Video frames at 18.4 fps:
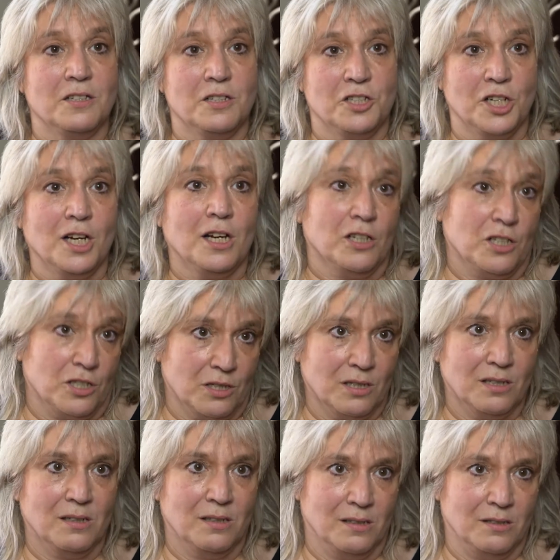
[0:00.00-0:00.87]

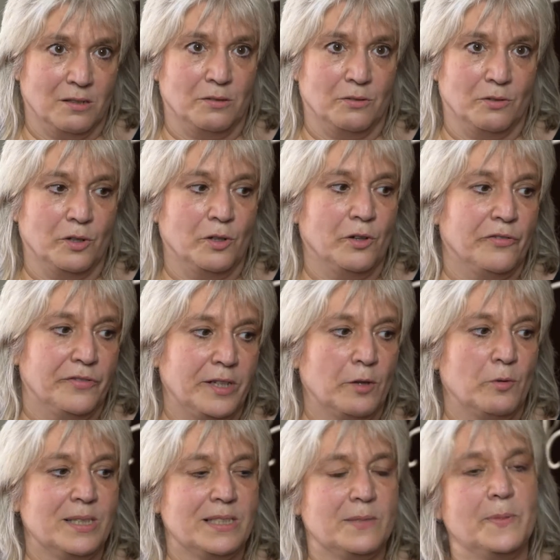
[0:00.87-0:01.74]
charge, of
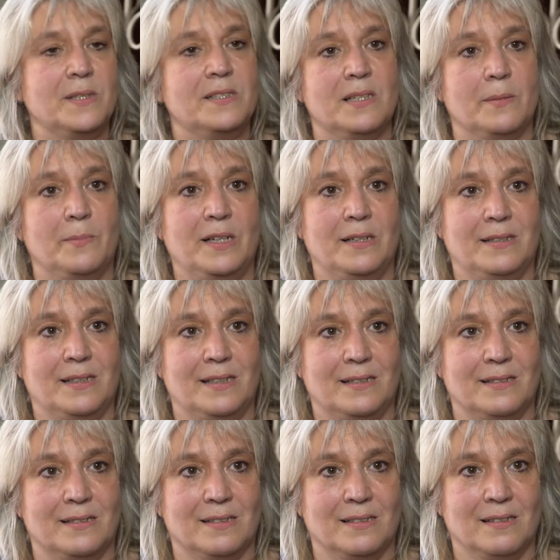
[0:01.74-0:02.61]
their
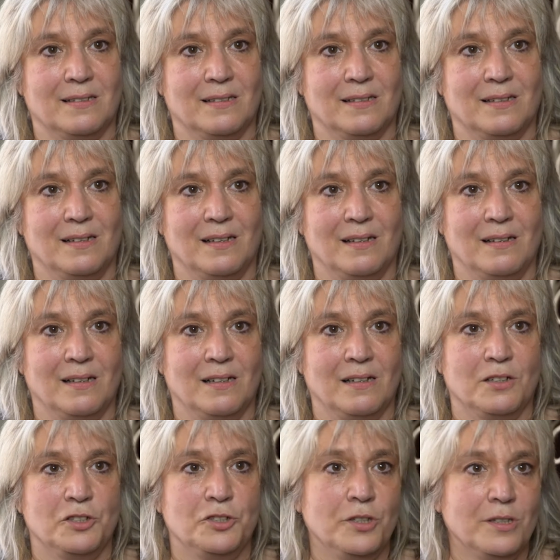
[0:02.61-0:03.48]
responsibilities.
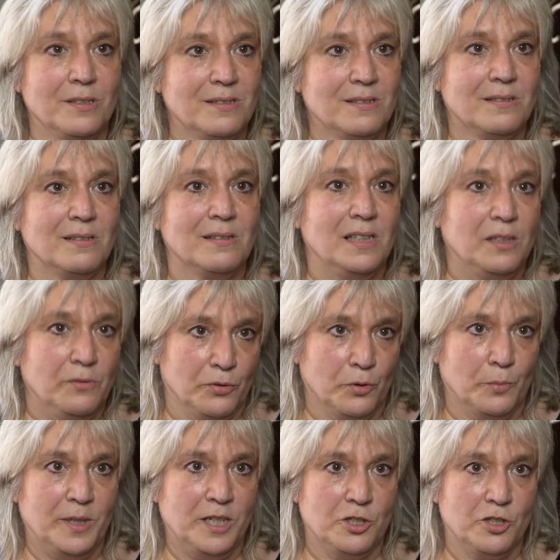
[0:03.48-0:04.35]
Just
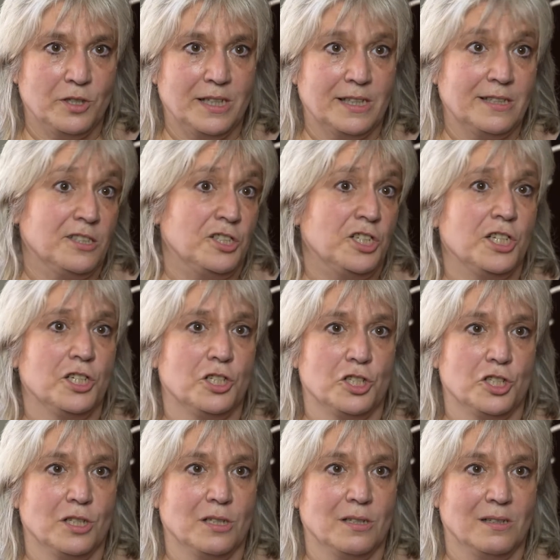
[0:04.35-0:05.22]
information
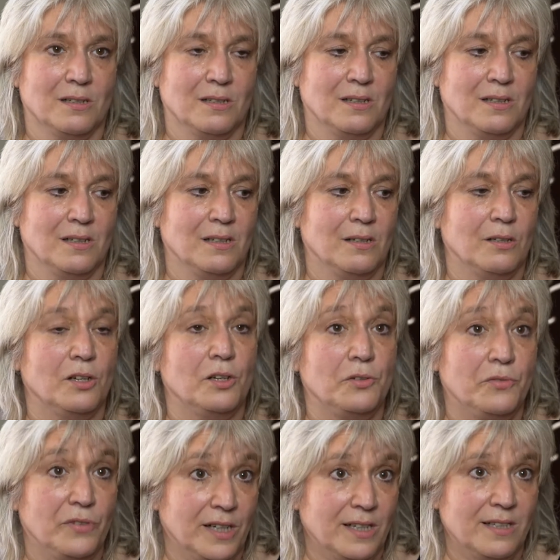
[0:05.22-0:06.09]
exchange,
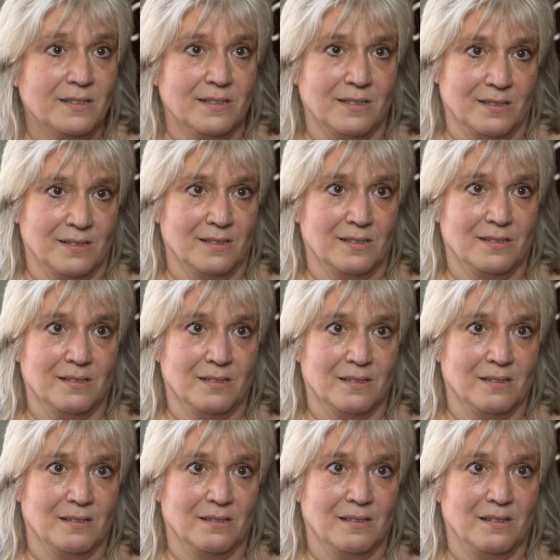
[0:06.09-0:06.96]
advisors.
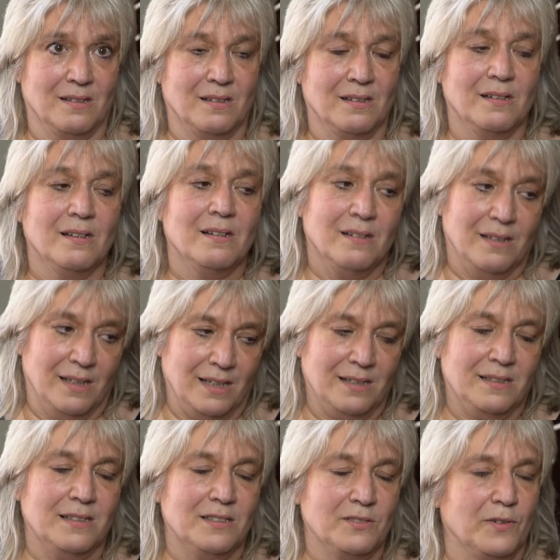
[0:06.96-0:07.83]

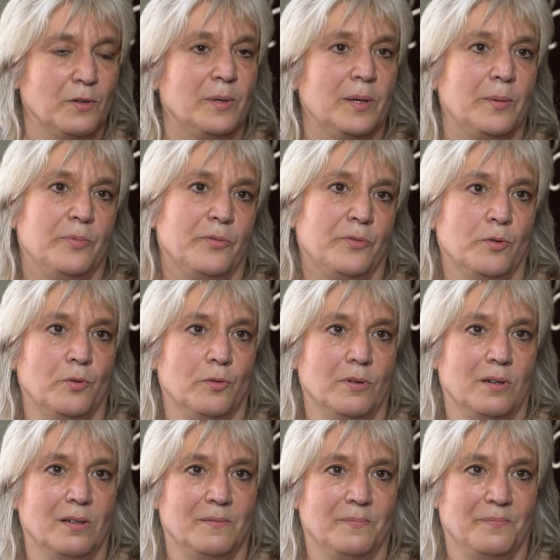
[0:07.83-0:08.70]
It is very helpful.